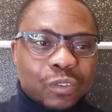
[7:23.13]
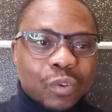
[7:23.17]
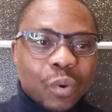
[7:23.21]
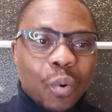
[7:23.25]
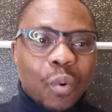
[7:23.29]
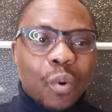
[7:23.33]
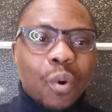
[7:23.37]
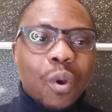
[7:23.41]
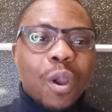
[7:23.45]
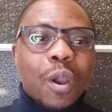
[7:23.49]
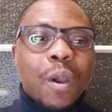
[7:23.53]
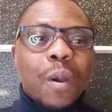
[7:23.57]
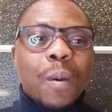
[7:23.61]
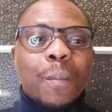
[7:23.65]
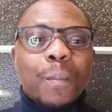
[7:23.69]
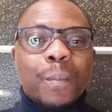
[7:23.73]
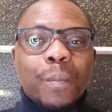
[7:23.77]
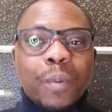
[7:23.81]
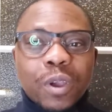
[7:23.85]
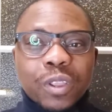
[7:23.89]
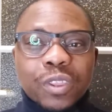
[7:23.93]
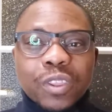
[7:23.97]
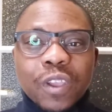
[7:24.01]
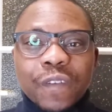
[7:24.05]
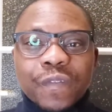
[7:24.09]
So
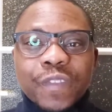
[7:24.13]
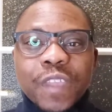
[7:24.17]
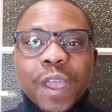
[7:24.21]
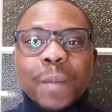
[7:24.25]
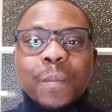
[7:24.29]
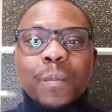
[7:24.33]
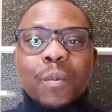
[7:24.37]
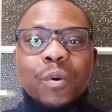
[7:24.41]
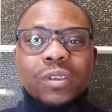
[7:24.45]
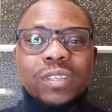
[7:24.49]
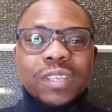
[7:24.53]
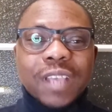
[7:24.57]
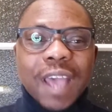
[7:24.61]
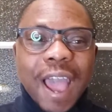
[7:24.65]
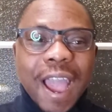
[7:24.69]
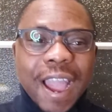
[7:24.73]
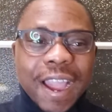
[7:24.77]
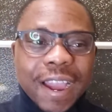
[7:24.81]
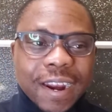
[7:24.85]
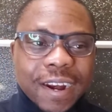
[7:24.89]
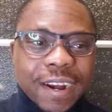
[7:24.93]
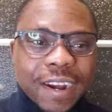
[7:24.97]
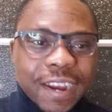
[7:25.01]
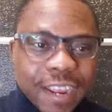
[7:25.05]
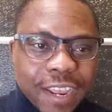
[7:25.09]
both of them must
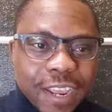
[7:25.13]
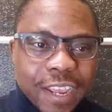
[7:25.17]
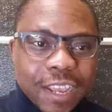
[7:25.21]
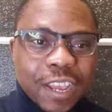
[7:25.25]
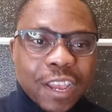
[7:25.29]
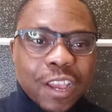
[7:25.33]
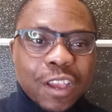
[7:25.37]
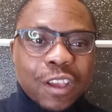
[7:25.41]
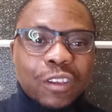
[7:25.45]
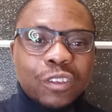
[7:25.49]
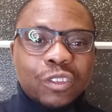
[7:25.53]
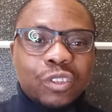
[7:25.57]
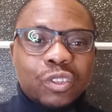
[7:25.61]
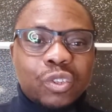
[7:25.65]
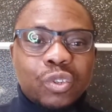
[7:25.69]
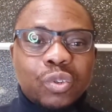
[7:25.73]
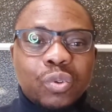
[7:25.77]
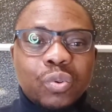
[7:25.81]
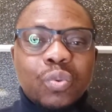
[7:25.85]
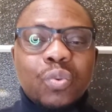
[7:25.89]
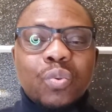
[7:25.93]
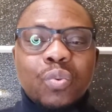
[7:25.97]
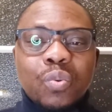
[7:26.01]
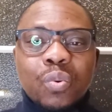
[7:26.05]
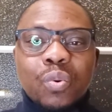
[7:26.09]
agree
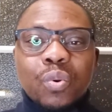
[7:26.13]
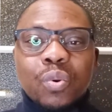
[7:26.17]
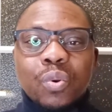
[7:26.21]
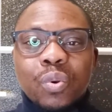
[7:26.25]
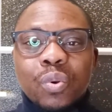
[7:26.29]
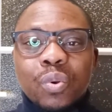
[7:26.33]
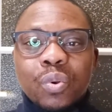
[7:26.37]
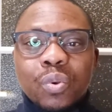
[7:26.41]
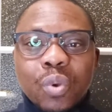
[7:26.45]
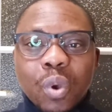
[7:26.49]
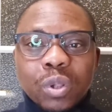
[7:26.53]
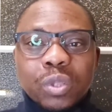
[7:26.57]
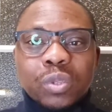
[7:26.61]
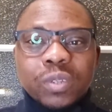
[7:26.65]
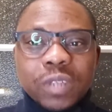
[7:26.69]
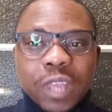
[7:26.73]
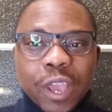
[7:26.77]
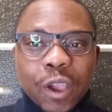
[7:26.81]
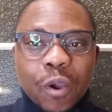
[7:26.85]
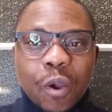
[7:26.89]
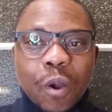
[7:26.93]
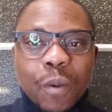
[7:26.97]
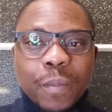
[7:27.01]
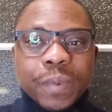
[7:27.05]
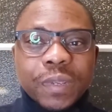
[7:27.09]
to go to
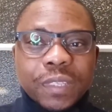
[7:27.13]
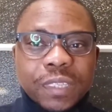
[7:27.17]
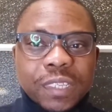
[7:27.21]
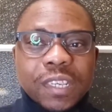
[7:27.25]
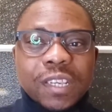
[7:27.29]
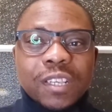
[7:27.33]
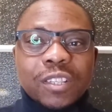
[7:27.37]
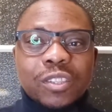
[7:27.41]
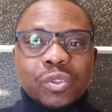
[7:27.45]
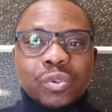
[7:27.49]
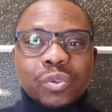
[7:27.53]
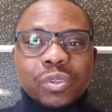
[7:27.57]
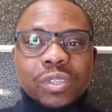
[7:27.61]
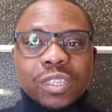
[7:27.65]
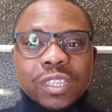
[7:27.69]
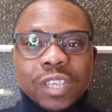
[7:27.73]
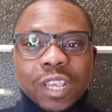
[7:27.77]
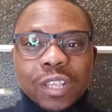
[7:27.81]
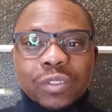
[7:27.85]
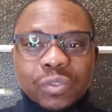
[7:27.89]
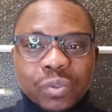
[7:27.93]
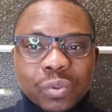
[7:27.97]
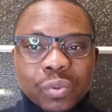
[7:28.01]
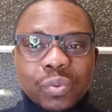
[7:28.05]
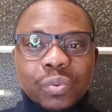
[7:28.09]
the committee to
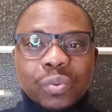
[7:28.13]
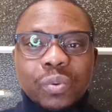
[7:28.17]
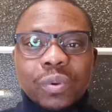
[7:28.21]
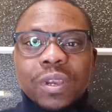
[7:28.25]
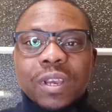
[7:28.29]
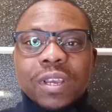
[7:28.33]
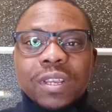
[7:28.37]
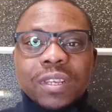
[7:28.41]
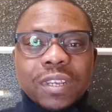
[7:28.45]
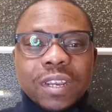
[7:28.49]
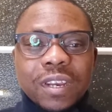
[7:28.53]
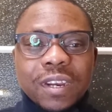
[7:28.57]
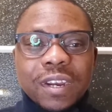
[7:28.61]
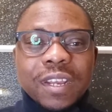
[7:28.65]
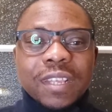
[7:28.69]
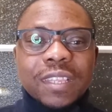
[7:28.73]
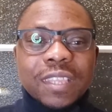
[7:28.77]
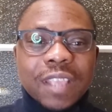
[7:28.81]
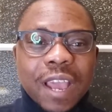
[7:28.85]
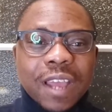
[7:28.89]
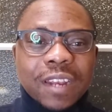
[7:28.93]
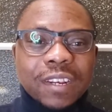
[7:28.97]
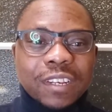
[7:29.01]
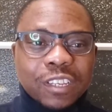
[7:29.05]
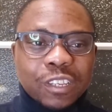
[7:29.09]
settle the
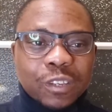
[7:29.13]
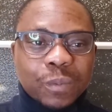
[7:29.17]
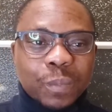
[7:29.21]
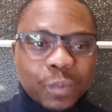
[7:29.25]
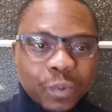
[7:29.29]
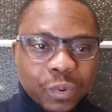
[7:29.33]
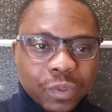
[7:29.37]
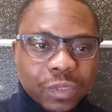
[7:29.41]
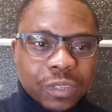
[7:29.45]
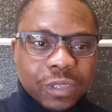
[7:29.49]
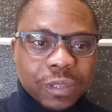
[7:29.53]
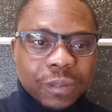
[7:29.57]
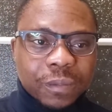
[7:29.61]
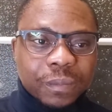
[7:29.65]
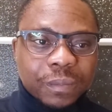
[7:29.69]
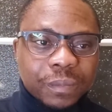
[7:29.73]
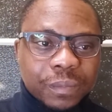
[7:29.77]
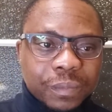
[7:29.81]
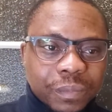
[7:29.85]
rental dispute.